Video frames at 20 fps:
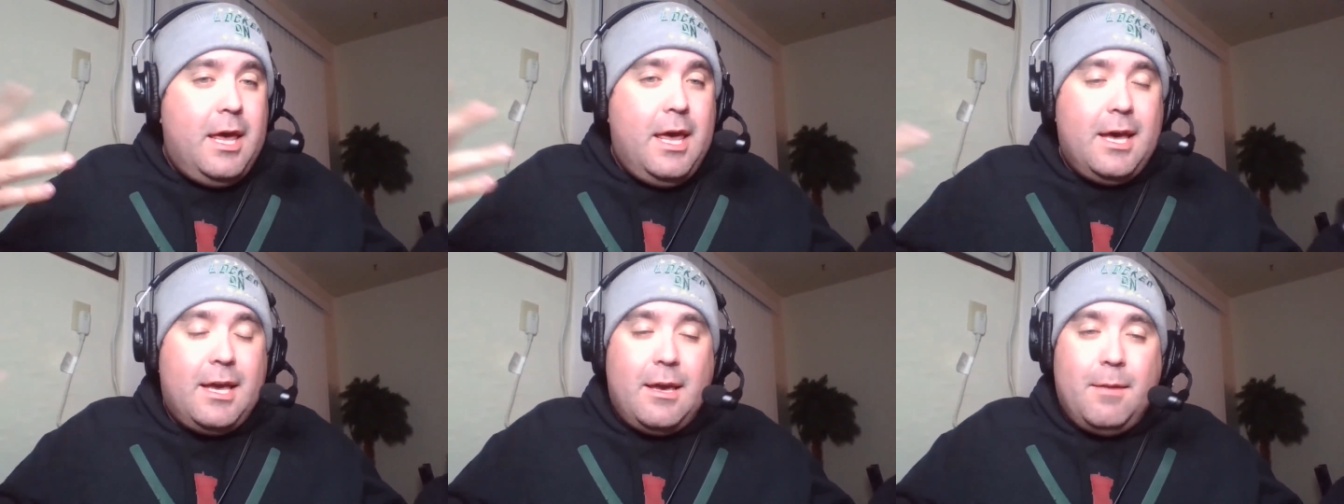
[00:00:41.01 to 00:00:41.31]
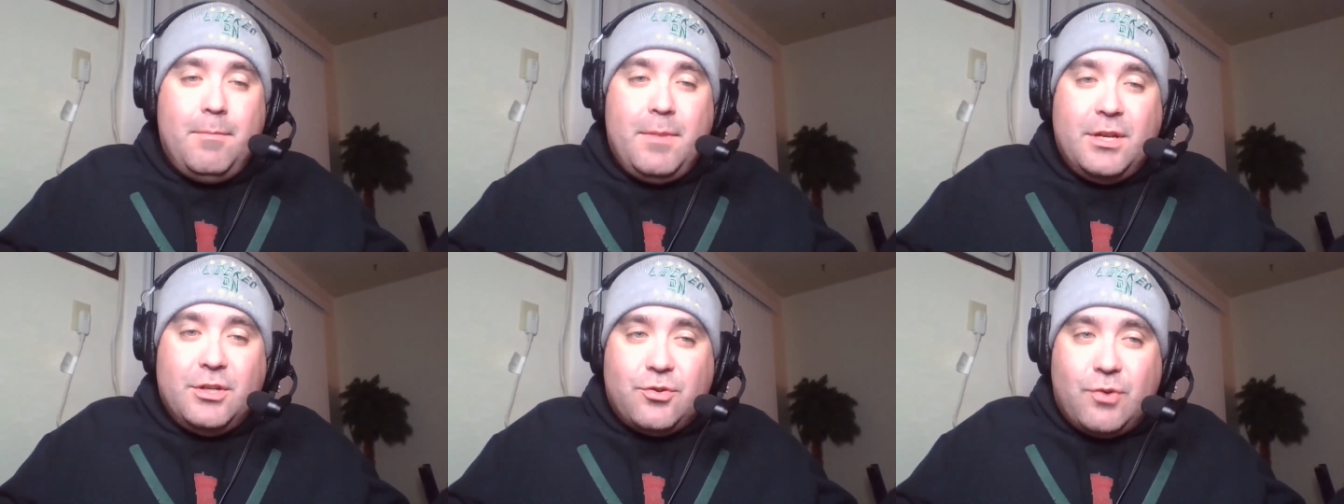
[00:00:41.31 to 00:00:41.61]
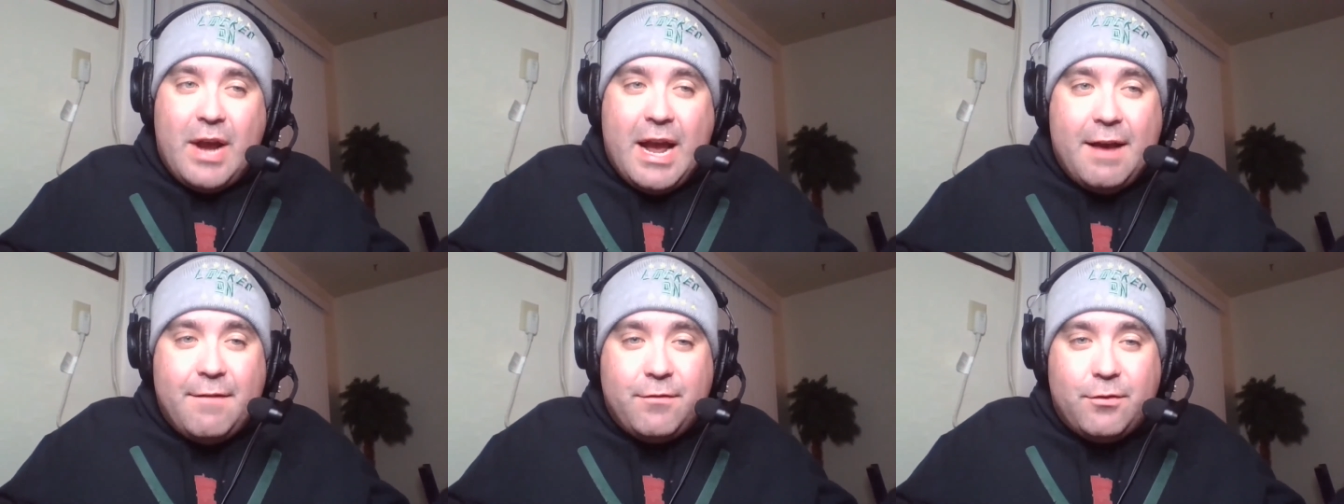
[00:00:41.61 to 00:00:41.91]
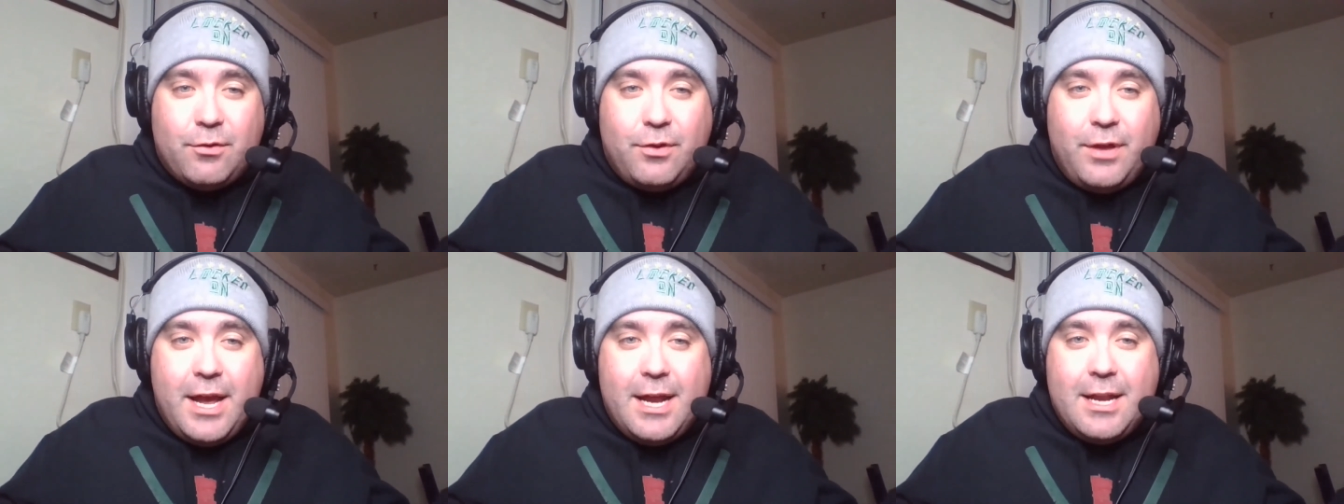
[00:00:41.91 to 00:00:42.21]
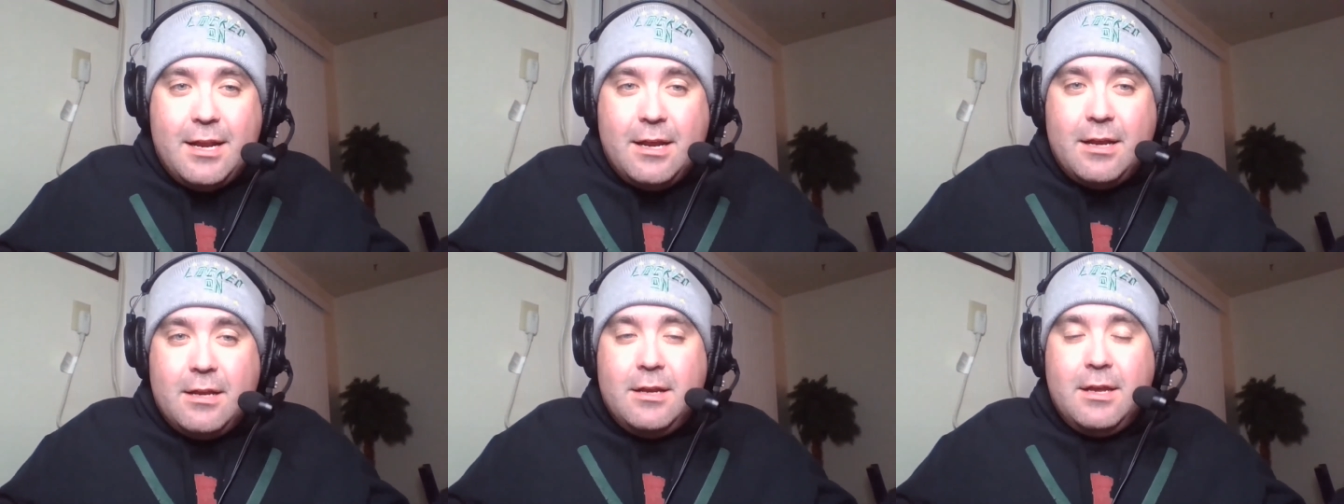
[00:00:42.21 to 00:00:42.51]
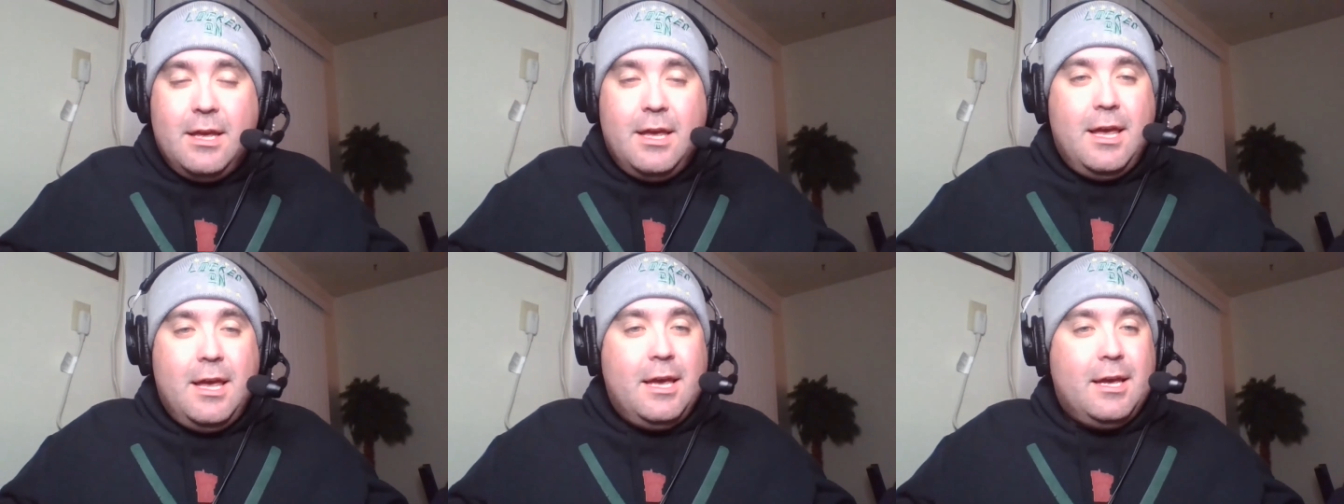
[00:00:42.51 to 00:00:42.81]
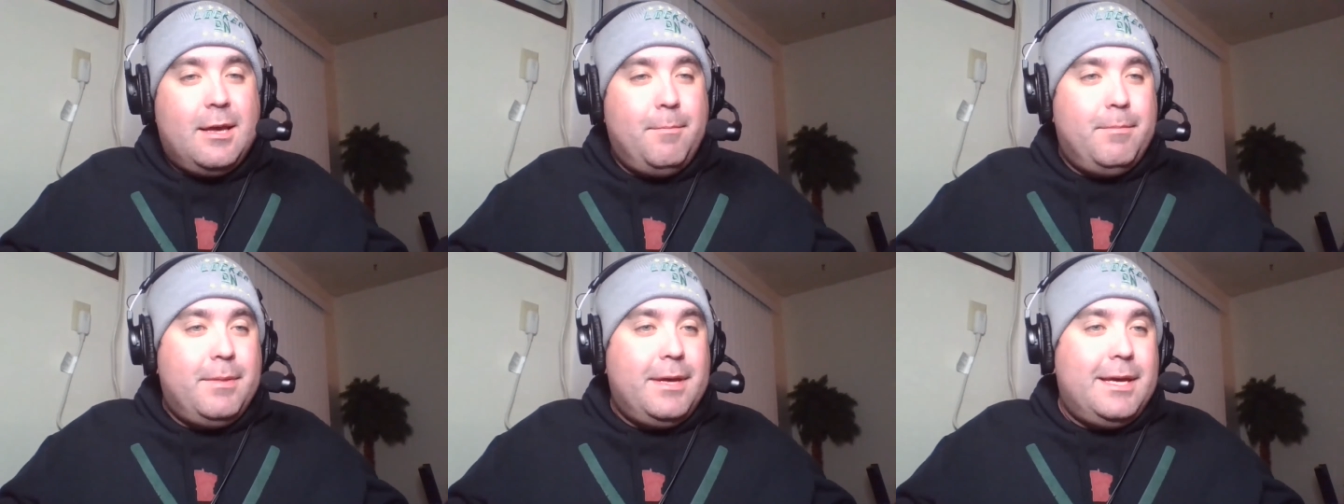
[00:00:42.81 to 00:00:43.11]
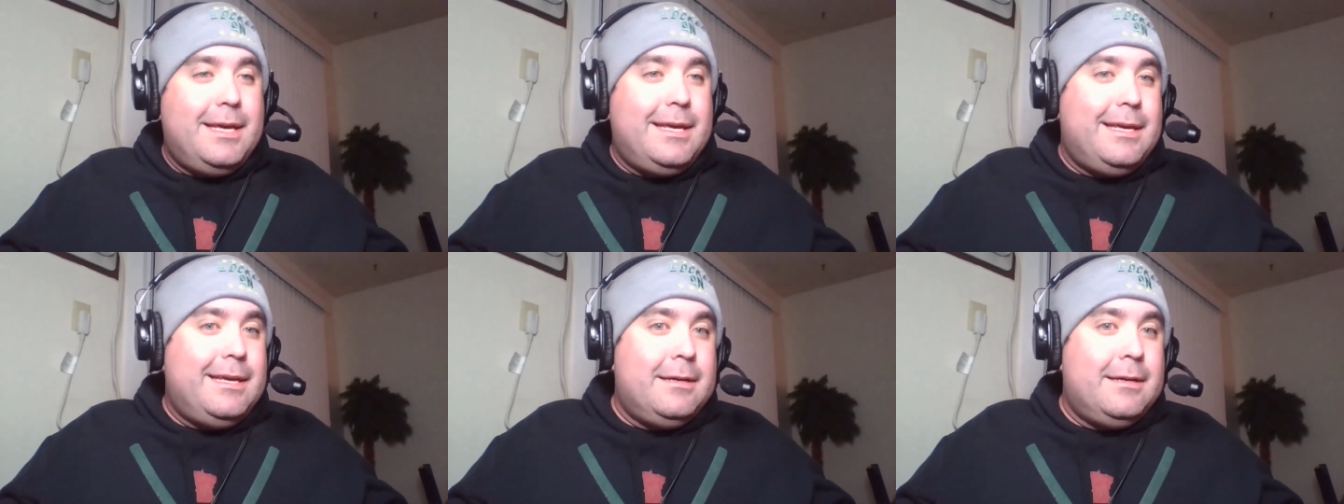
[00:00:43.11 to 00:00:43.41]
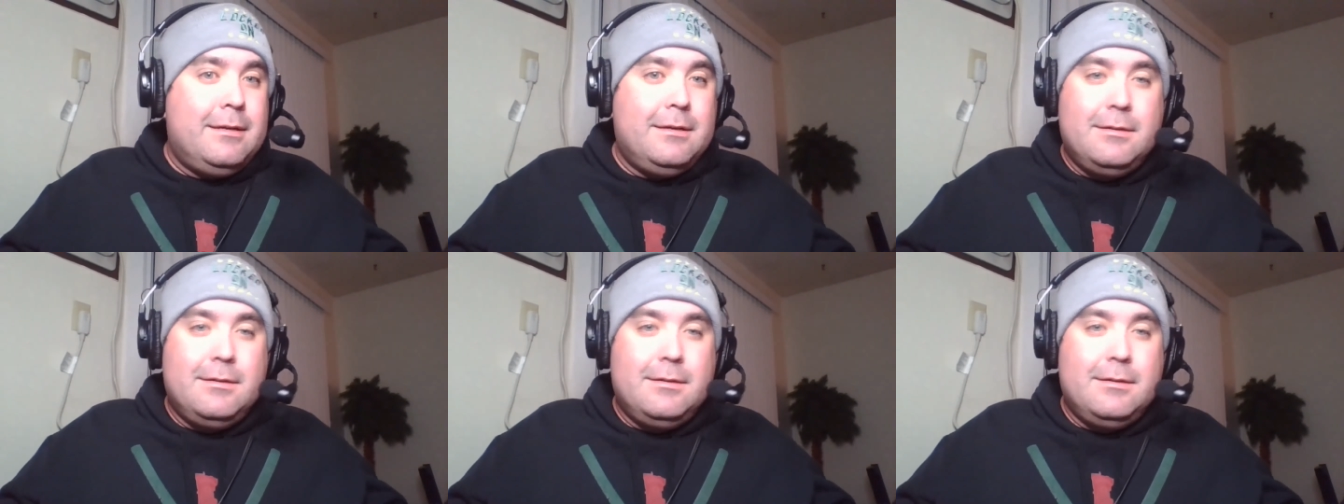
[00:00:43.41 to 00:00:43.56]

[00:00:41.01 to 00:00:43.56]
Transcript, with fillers: It can be draft related. It can be